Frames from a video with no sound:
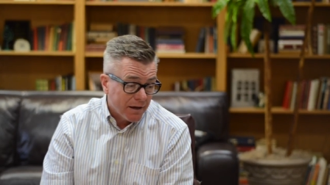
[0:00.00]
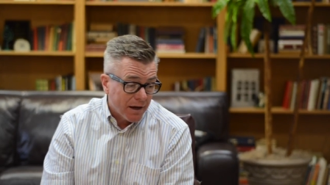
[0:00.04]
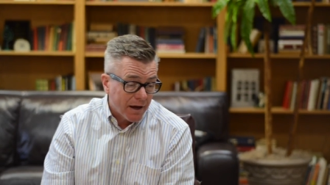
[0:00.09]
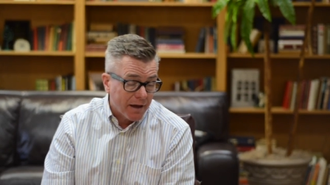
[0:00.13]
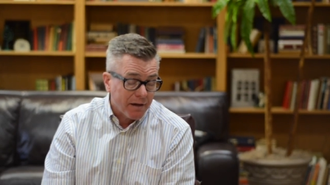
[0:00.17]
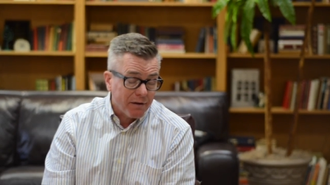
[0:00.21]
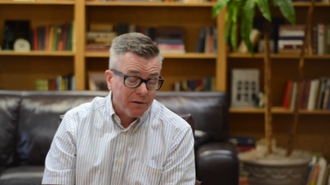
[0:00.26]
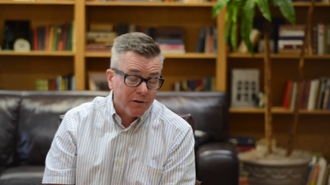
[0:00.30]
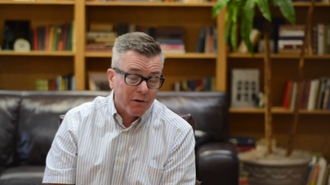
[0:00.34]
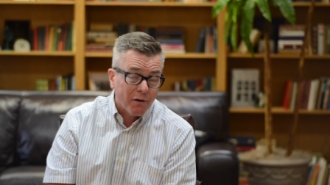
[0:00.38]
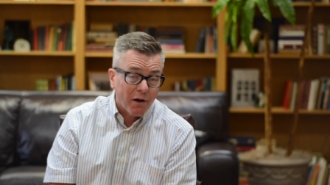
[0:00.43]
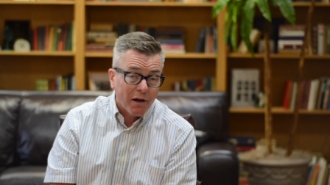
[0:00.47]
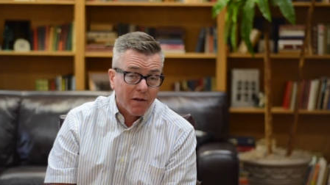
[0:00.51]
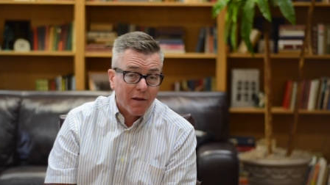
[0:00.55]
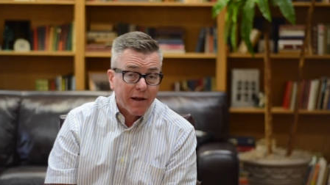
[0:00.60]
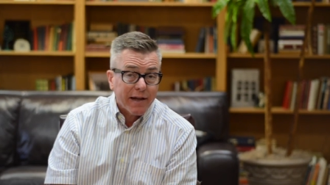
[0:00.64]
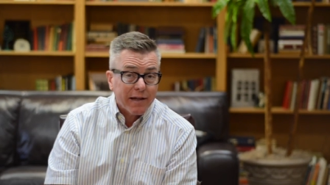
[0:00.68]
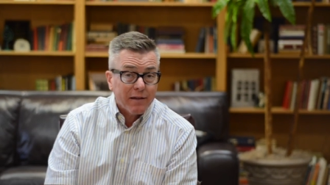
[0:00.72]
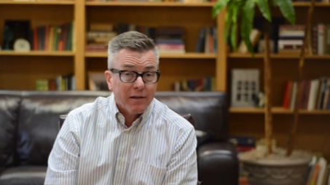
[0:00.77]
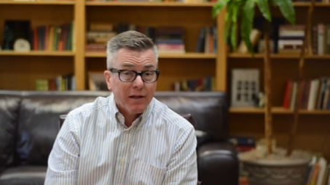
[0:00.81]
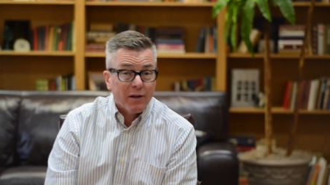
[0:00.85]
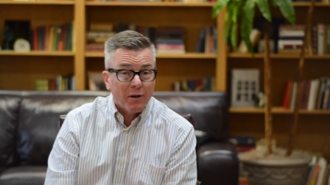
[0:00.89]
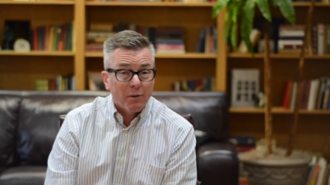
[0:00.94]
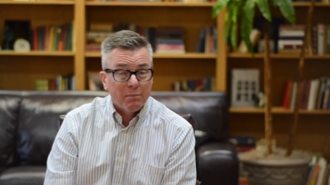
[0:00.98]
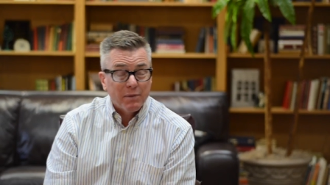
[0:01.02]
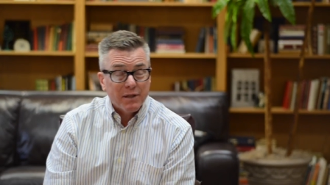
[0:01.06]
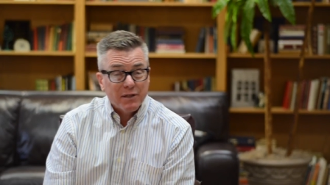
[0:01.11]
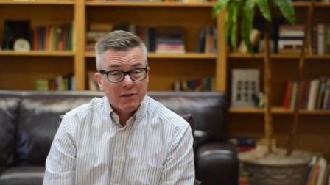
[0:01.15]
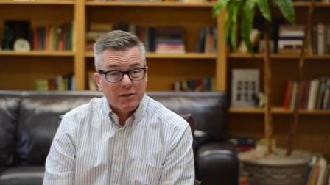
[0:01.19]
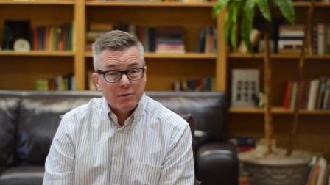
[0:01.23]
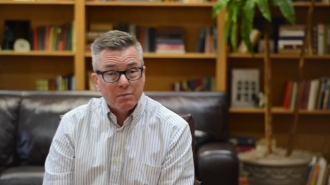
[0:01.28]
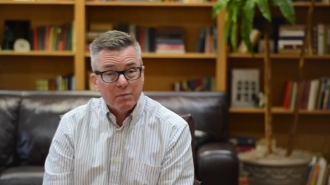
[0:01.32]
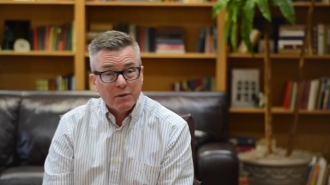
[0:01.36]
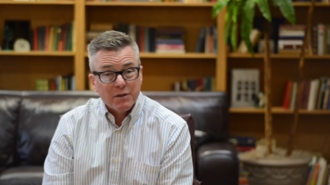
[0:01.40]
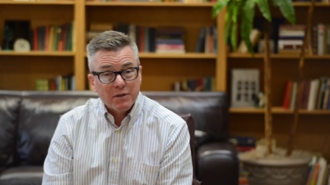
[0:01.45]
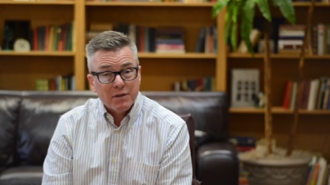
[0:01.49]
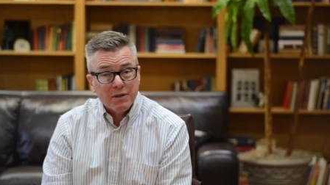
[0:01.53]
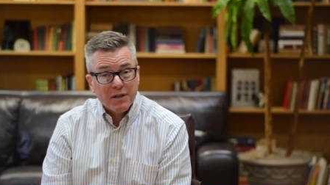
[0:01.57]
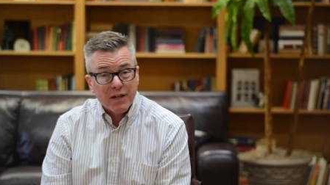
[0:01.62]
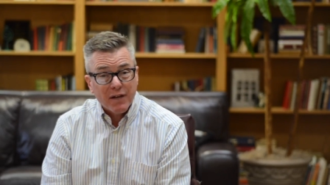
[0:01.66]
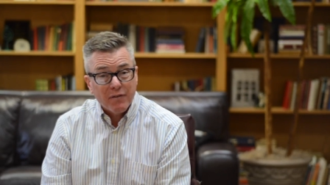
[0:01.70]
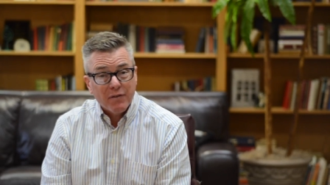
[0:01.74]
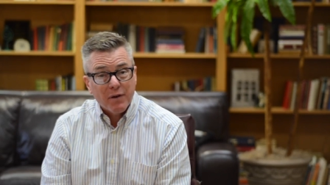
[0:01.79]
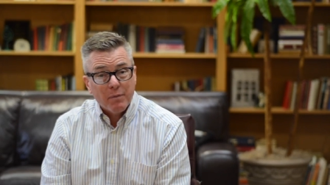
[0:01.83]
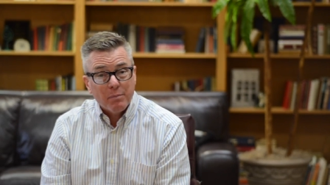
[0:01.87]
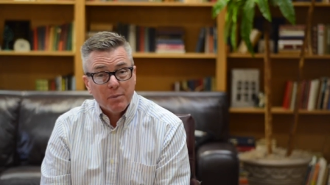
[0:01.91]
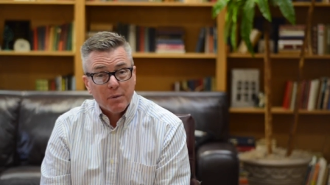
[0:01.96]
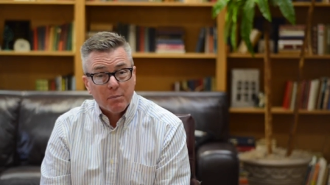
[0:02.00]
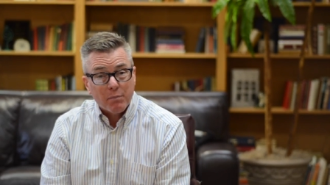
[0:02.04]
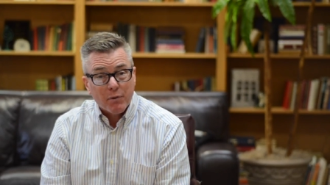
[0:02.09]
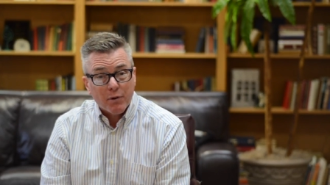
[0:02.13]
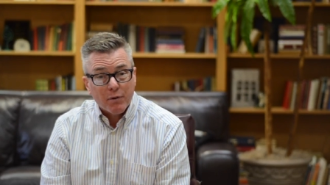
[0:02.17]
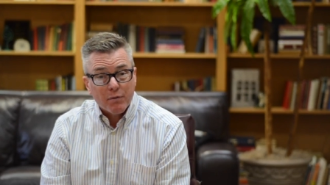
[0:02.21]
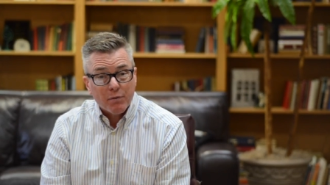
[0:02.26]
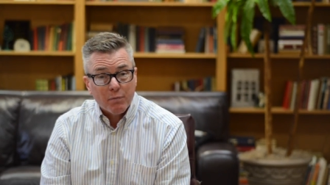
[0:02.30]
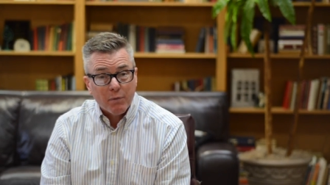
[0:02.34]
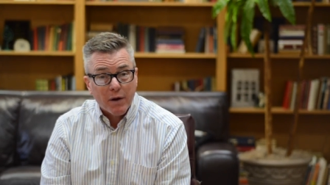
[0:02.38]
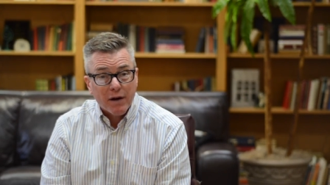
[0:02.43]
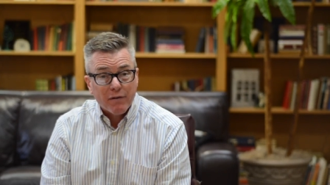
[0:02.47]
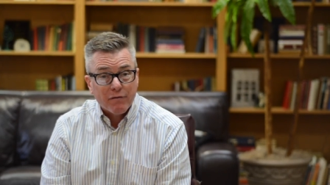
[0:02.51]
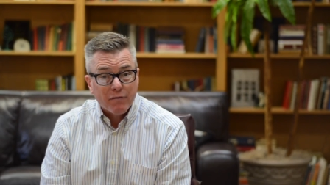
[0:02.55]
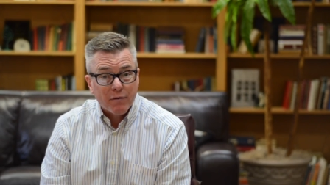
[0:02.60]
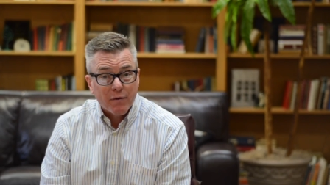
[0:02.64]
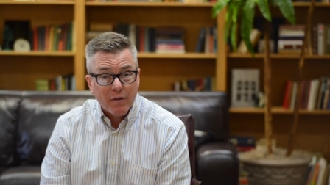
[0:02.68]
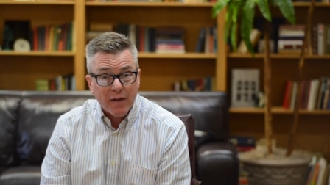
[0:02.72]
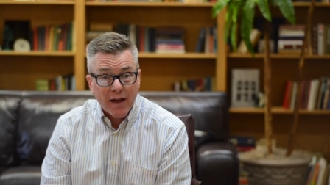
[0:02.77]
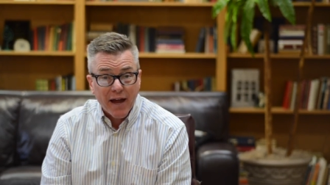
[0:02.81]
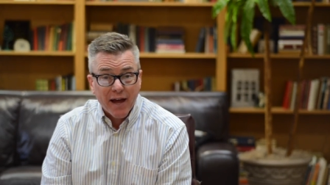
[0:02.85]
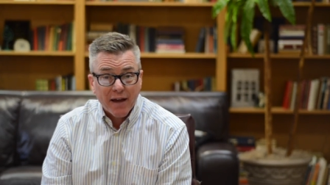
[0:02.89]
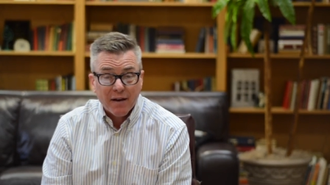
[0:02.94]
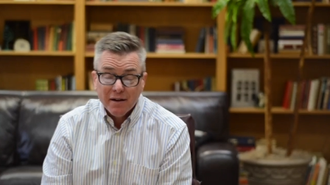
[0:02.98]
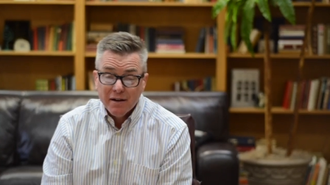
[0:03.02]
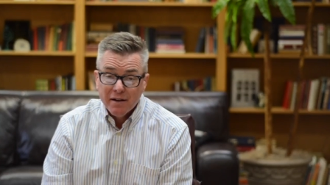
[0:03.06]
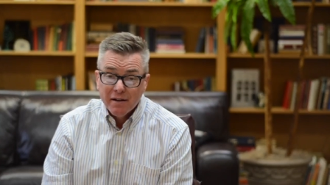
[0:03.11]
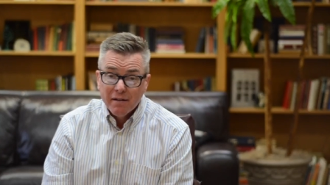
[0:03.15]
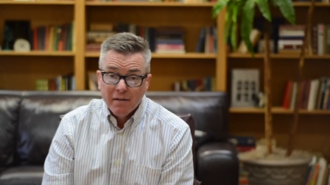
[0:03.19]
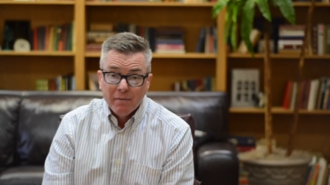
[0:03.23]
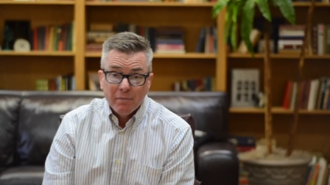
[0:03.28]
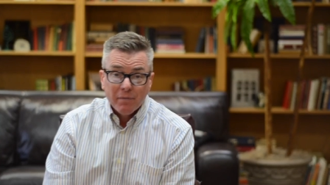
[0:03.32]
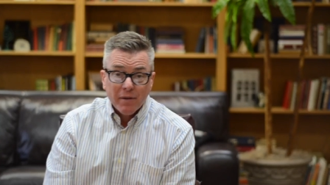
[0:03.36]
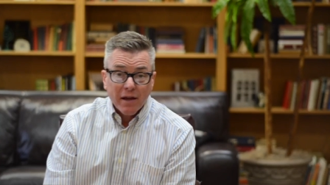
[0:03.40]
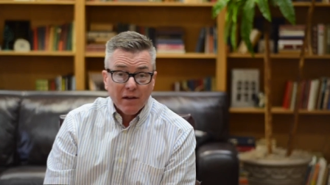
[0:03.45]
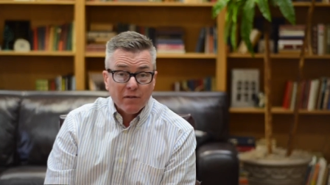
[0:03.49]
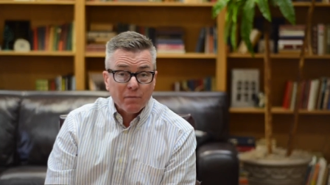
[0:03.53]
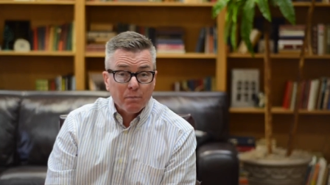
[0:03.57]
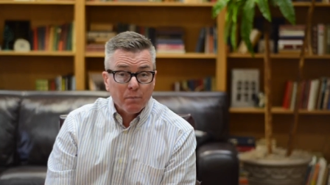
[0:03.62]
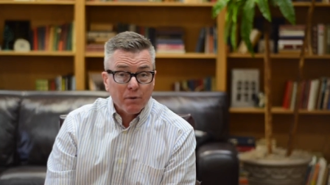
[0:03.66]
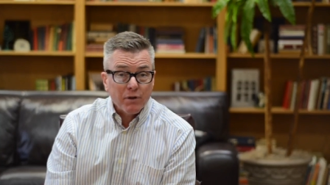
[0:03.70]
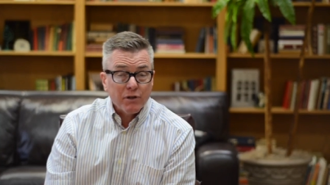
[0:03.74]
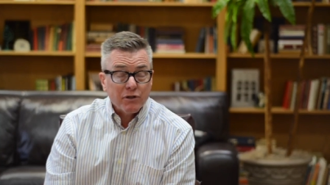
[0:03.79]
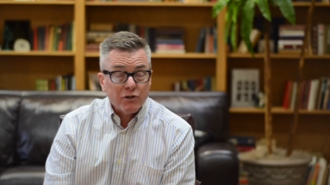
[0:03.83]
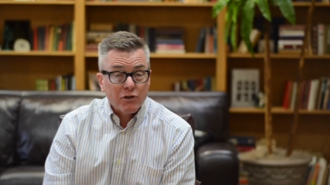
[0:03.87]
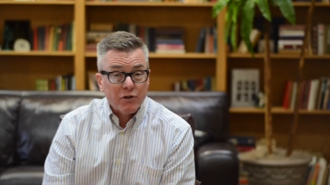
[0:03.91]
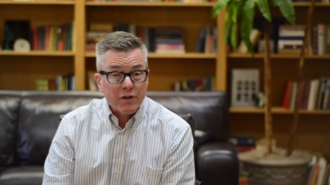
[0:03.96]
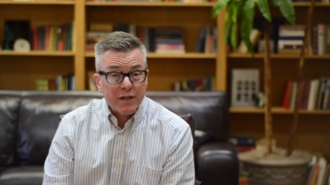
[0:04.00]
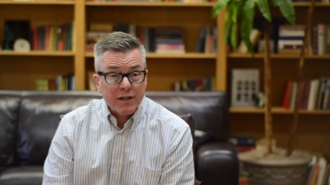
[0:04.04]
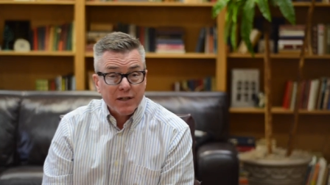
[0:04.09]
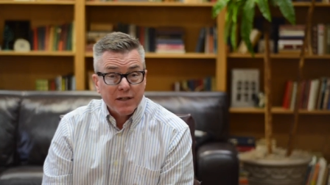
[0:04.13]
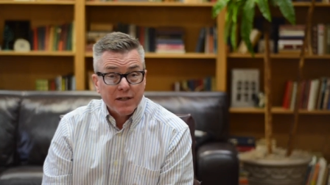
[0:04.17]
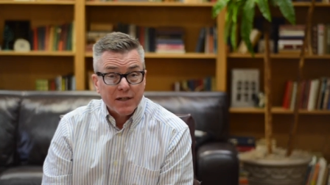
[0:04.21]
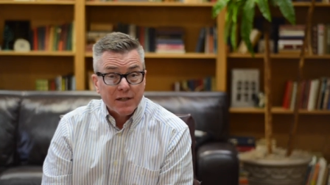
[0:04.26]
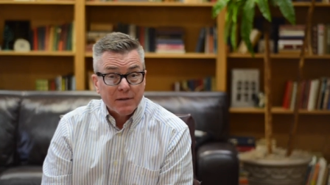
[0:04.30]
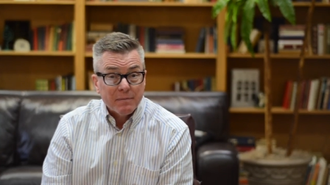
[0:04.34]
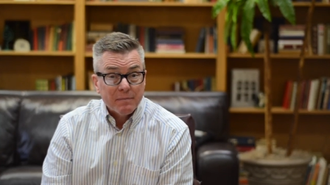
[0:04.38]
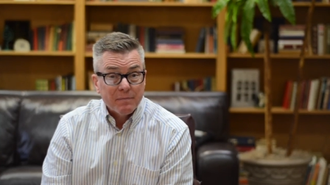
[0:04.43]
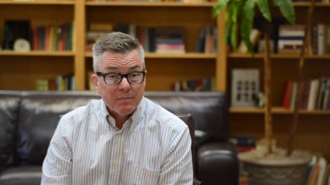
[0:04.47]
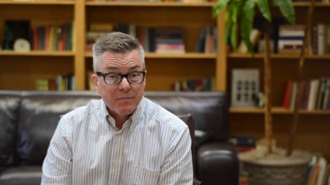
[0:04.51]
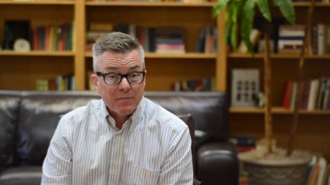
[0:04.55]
I don't know, I like lentil beans, but to give up your birthright for that, that's pretty tricky.